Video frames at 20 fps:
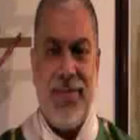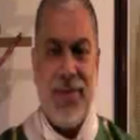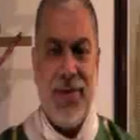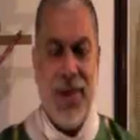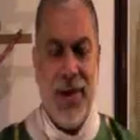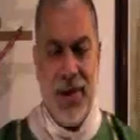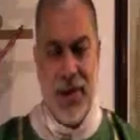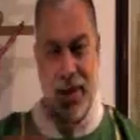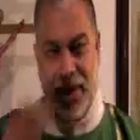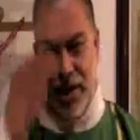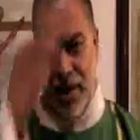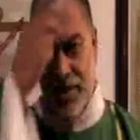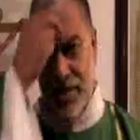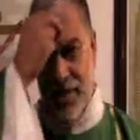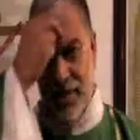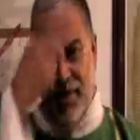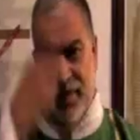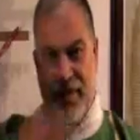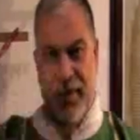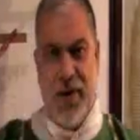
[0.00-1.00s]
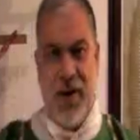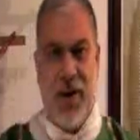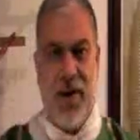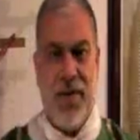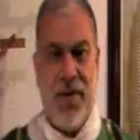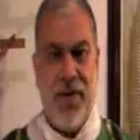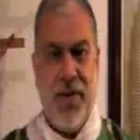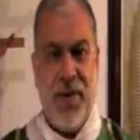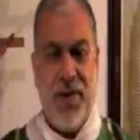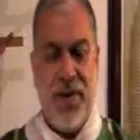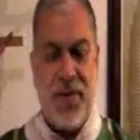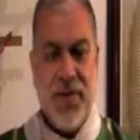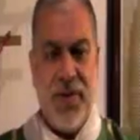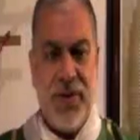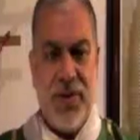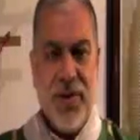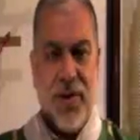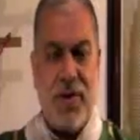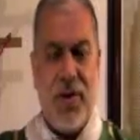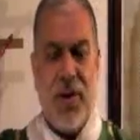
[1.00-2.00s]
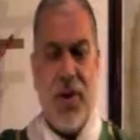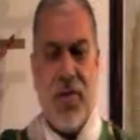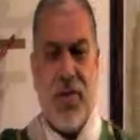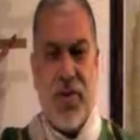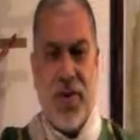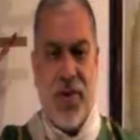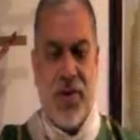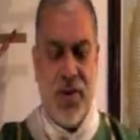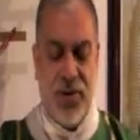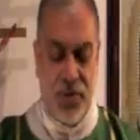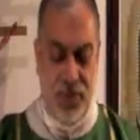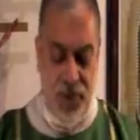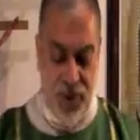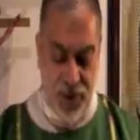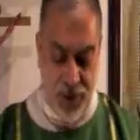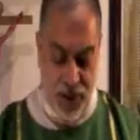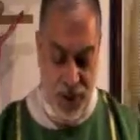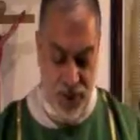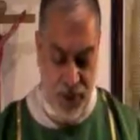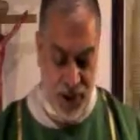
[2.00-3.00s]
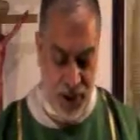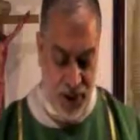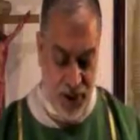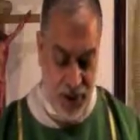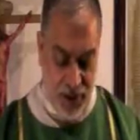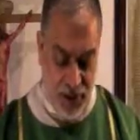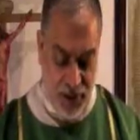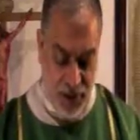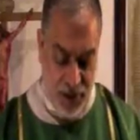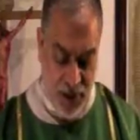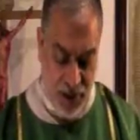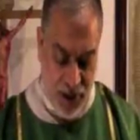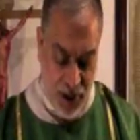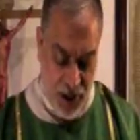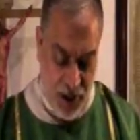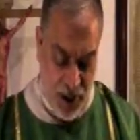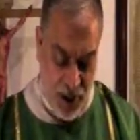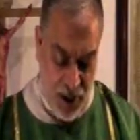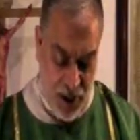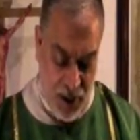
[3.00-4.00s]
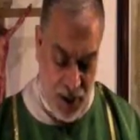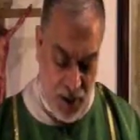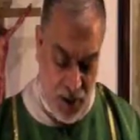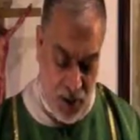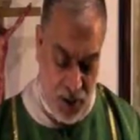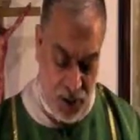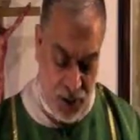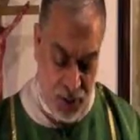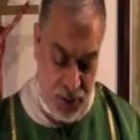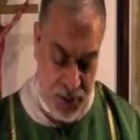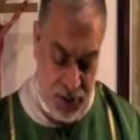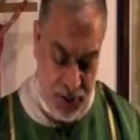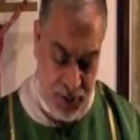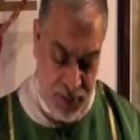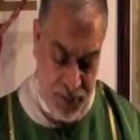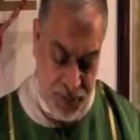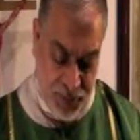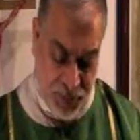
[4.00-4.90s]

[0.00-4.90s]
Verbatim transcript: In the name of the Father, and of the Son, and of the Holy Spirit, amen. Gospel